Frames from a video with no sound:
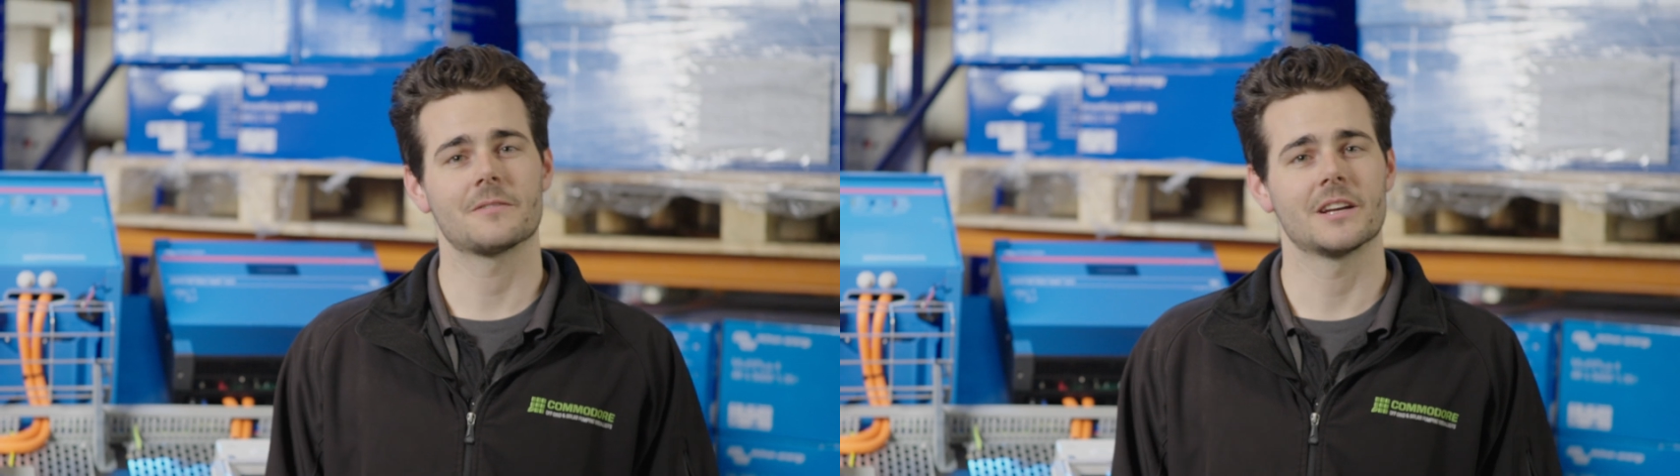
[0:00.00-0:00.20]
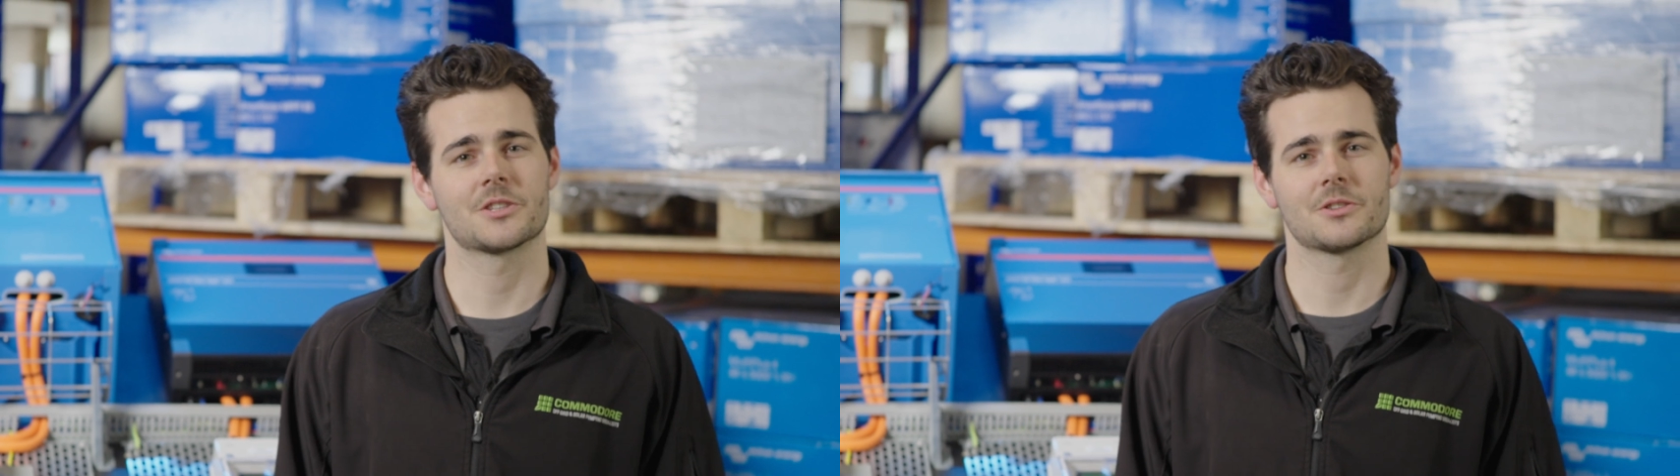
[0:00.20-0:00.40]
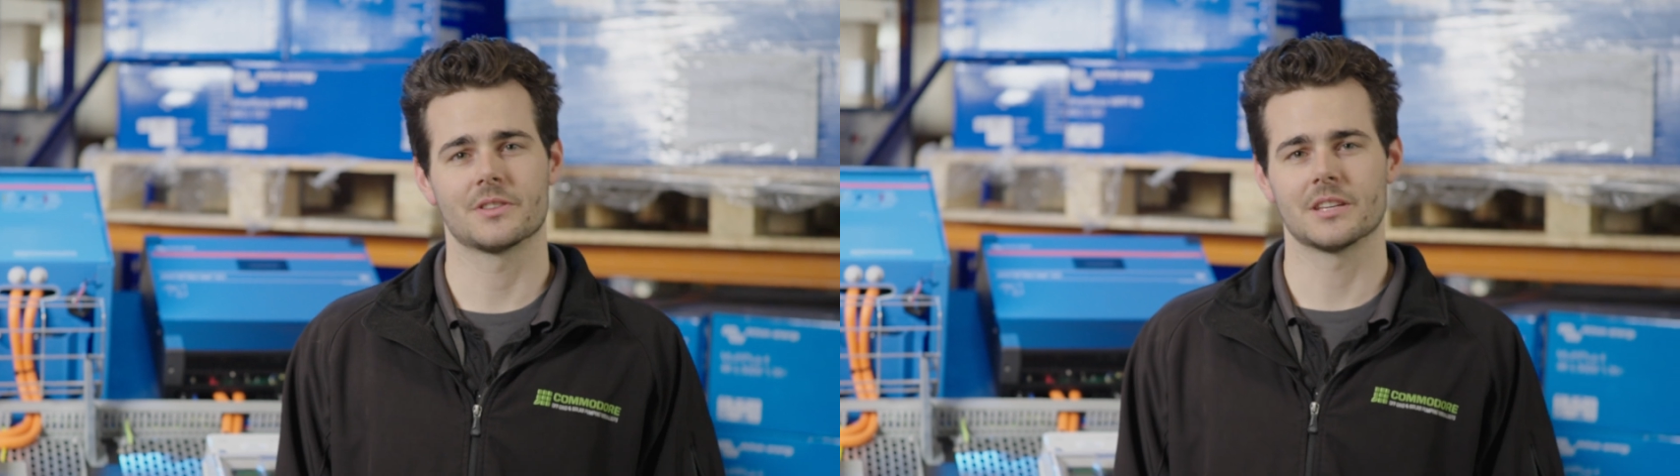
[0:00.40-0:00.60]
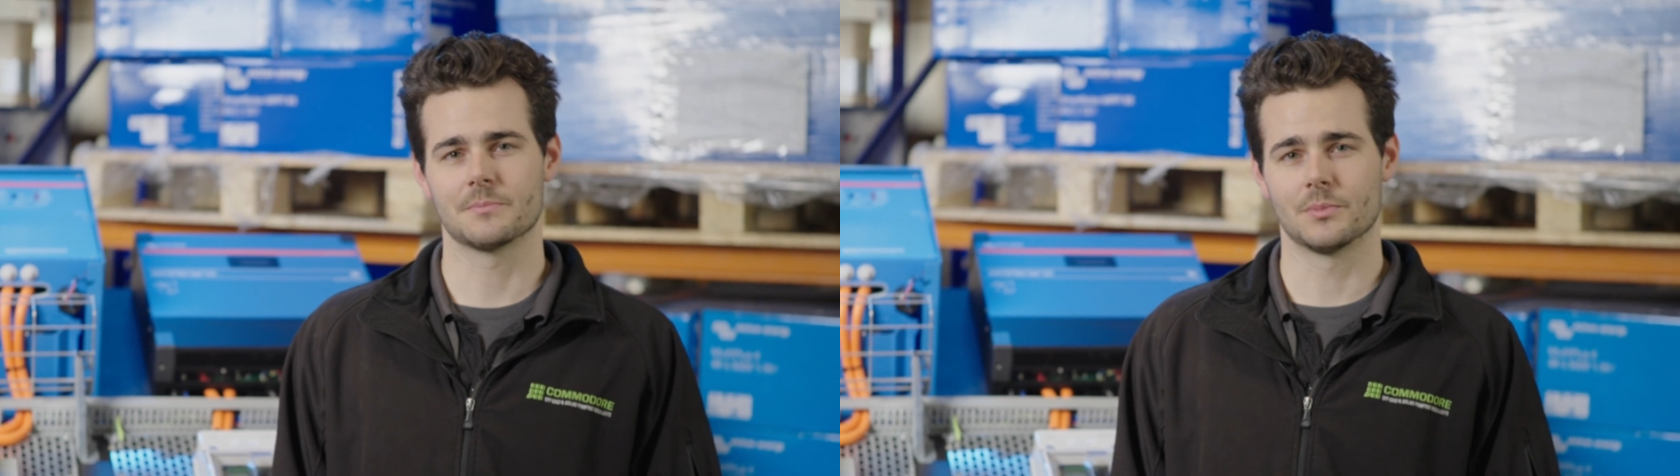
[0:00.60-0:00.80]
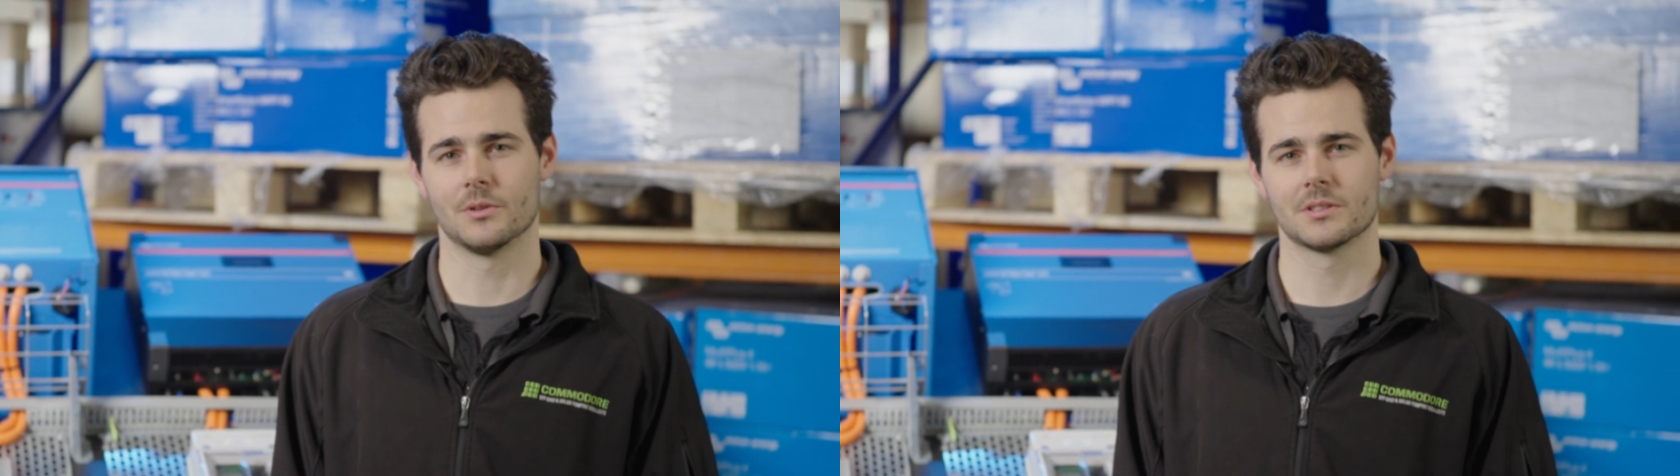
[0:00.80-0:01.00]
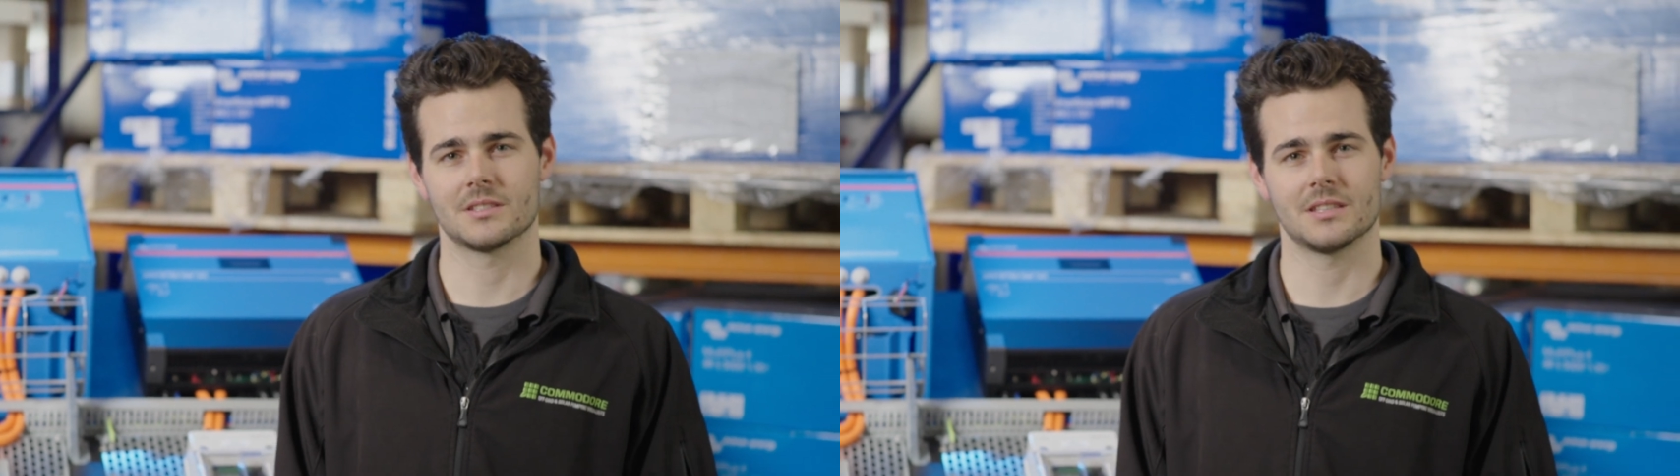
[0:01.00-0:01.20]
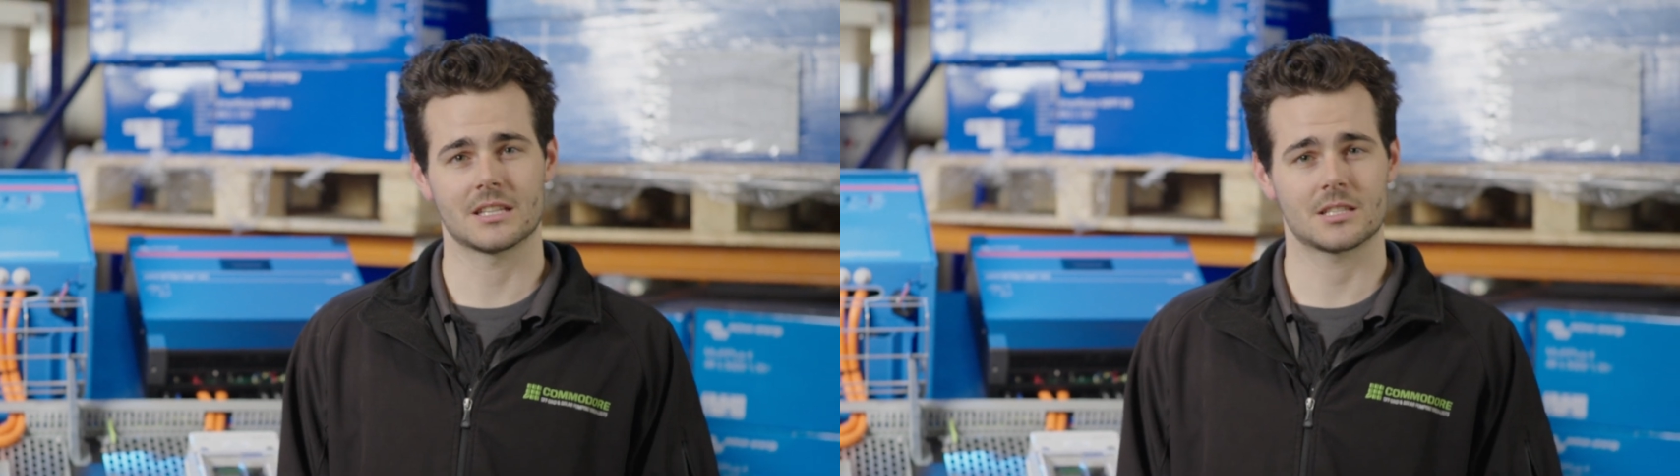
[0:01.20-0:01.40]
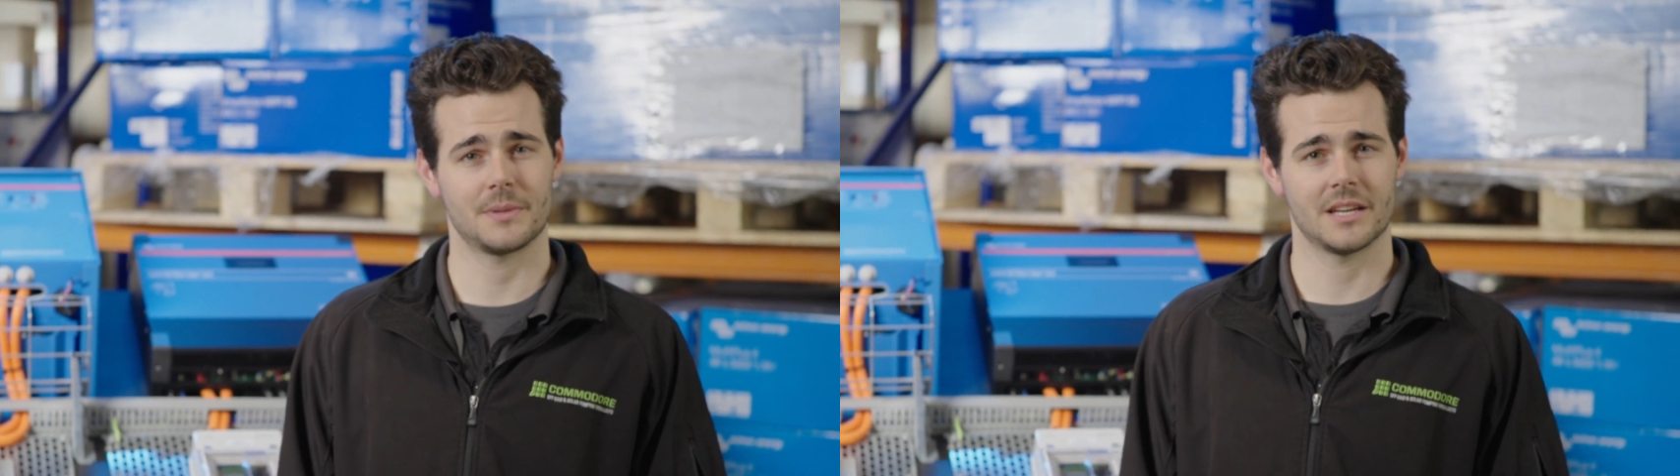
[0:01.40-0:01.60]
feature of these boards is the
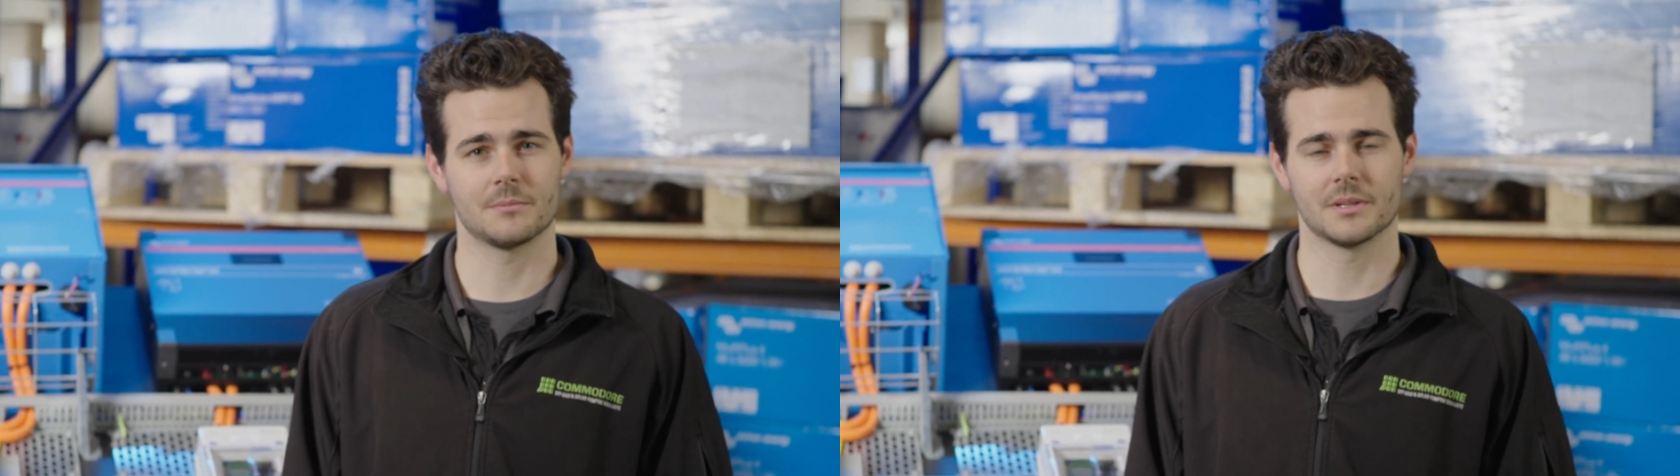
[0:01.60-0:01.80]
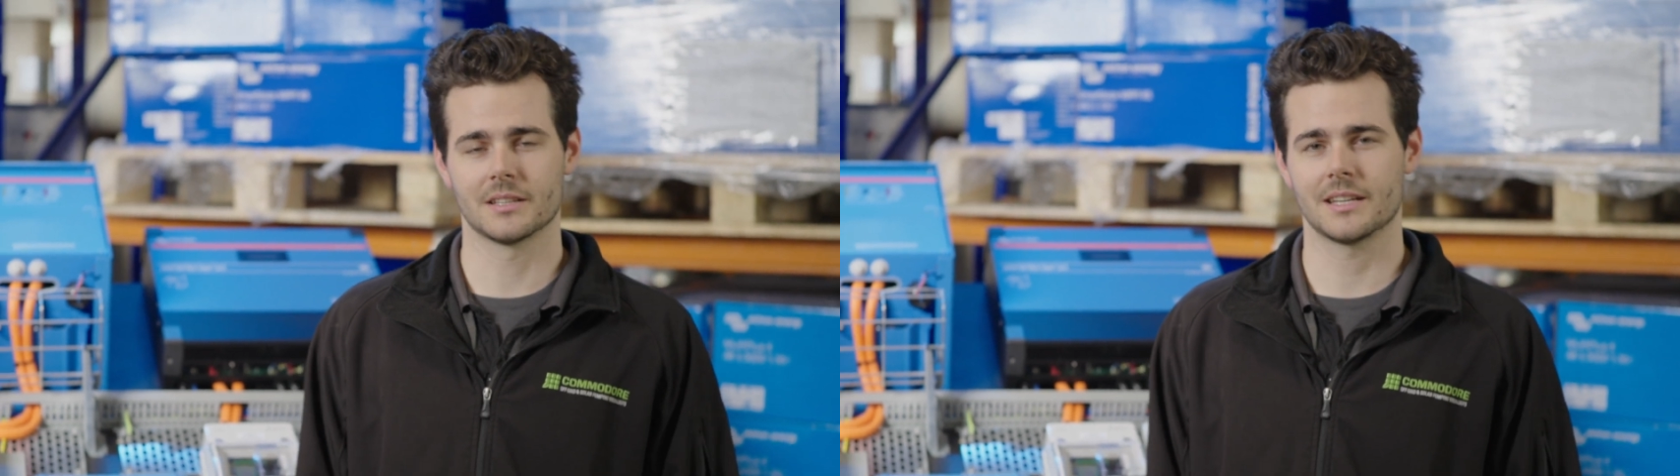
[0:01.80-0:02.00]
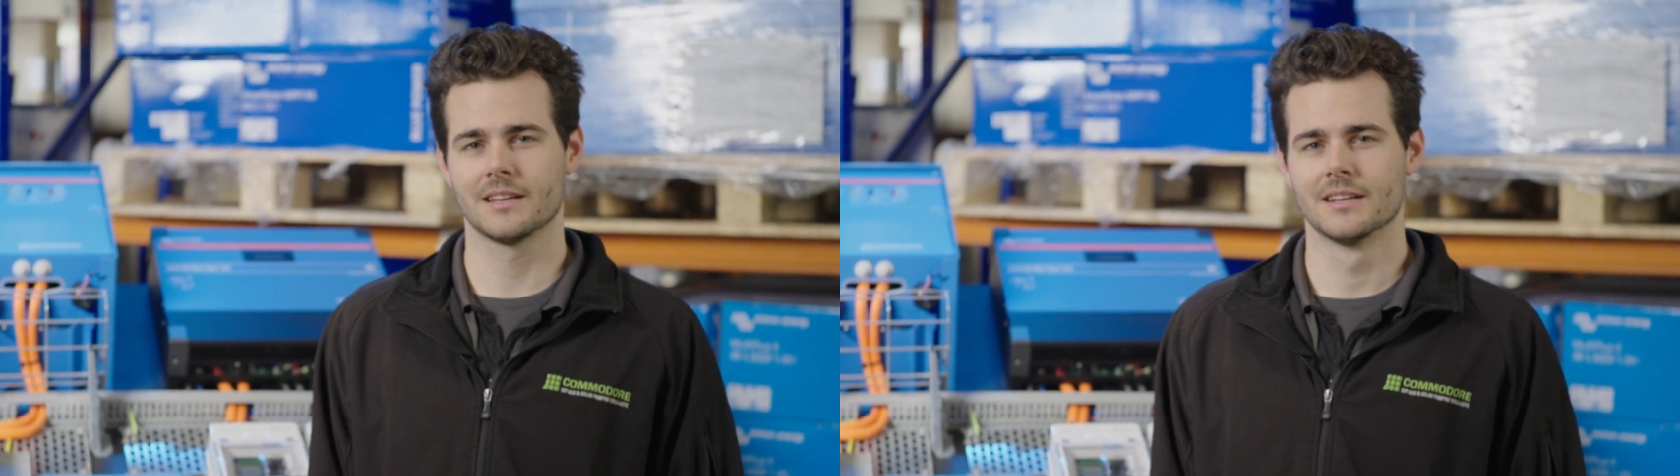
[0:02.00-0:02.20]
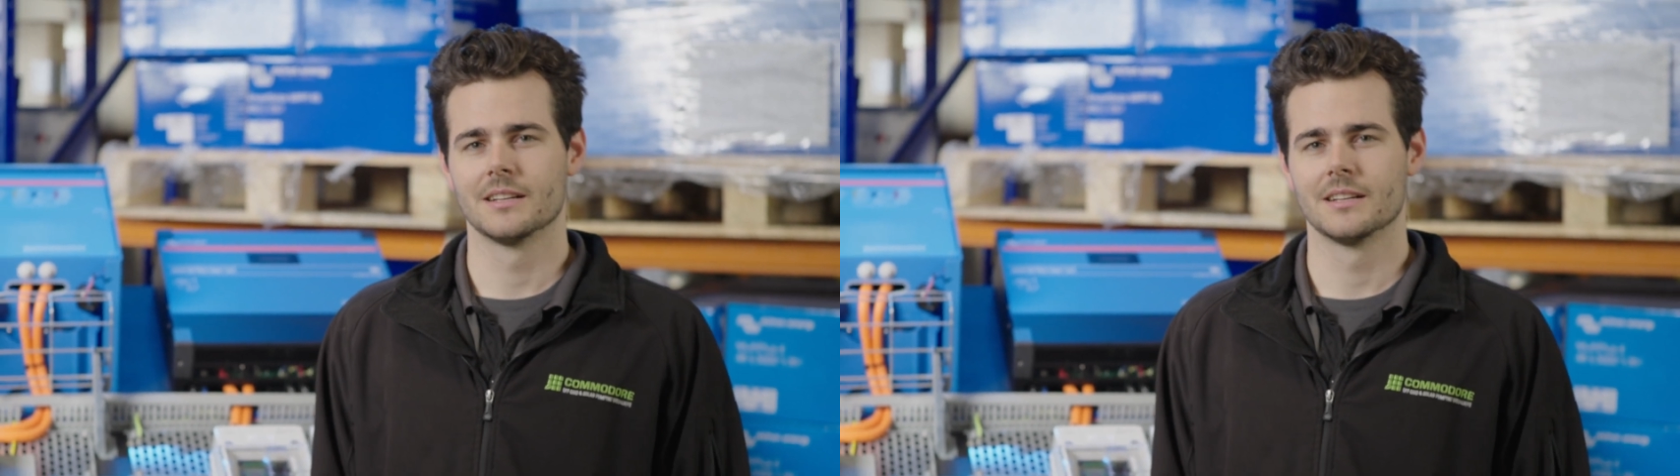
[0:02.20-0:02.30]
expandability.